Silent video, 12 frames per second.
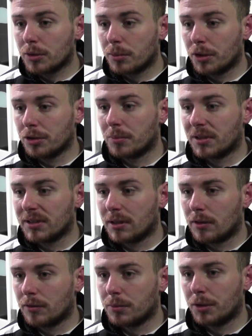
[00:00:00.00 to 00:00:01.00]
pressure on
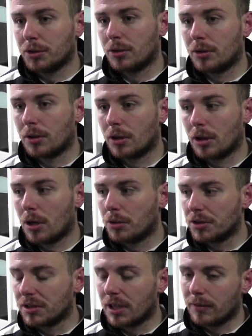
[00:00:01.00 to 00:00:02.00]
myself, pressure on the
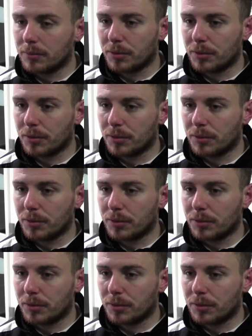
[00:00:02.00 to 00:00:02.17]
coaching staff,